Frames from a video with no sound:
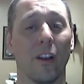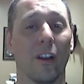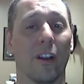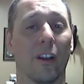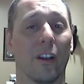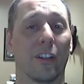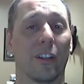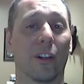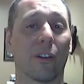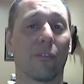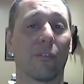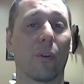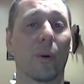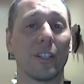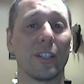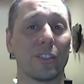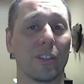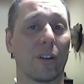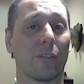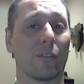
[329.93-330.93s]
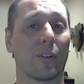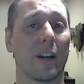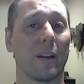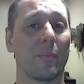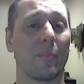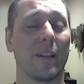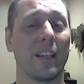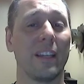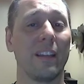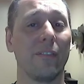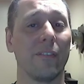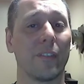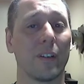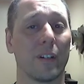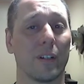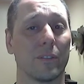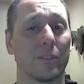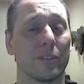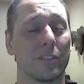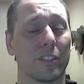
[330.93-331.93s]
Your voice over IP
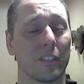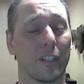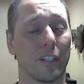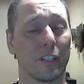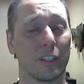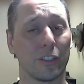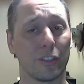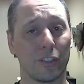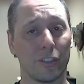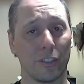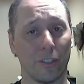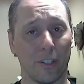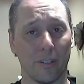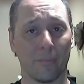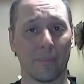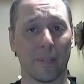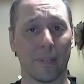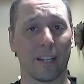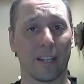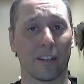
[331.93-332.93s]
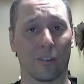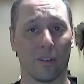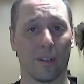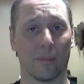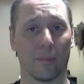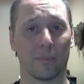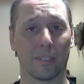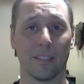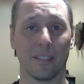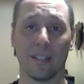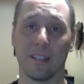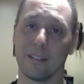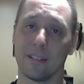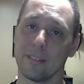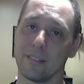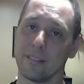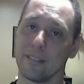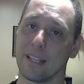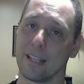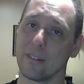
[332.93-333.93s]
phones should be encrypted.
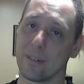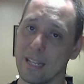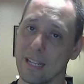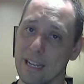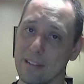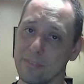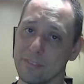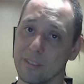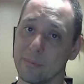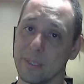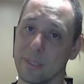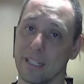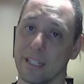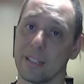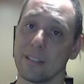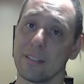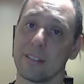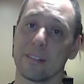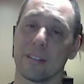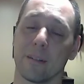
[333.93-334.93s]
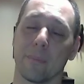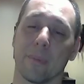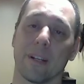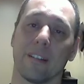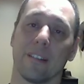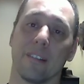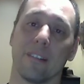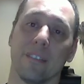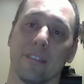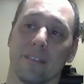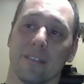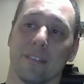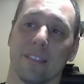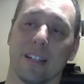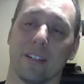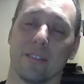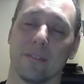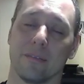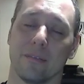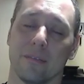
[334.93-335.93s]
They don't have to be. I mean, they
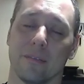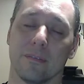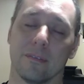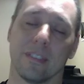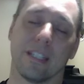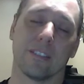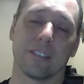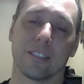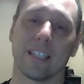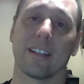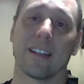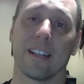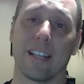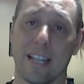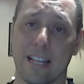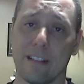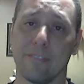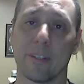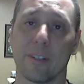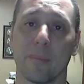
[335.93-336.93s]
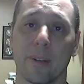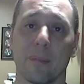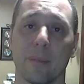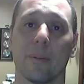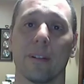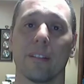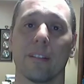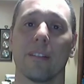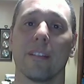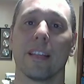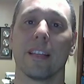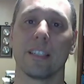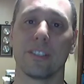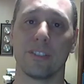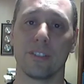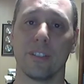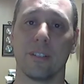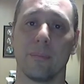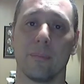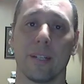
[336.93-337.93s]
don't technically have to be, but they
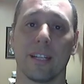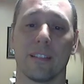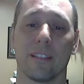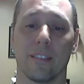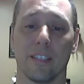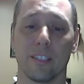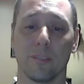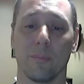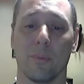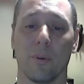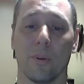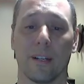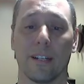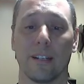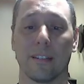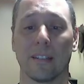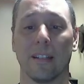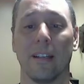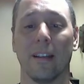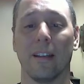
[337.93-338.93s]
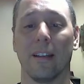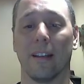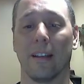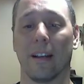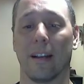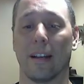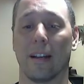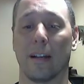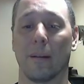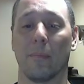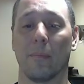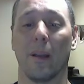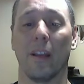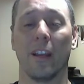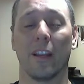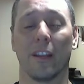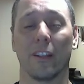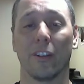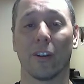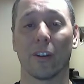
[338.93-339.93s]
should be at this point.
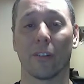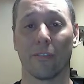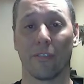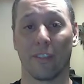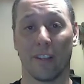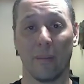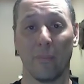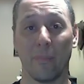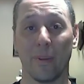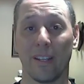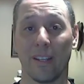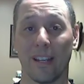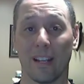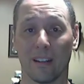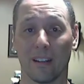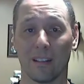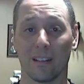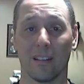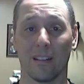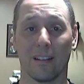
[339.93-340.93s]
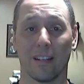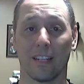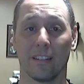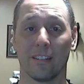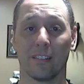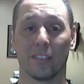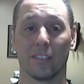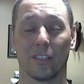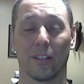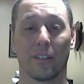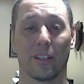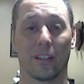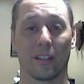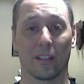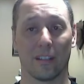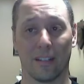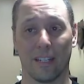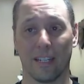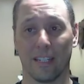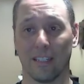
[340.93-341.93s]
Your VPN client, so the
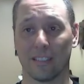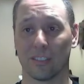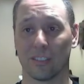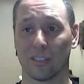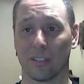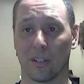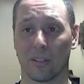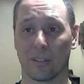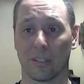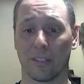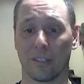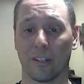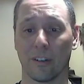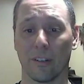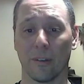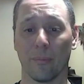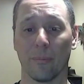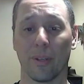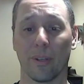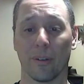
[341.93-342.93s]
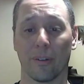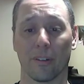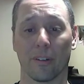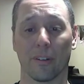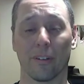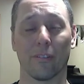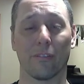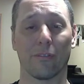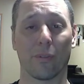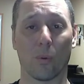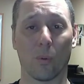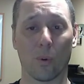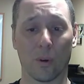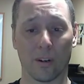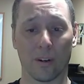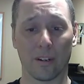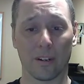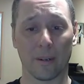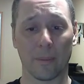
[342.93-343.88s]
client installed on your computer for work.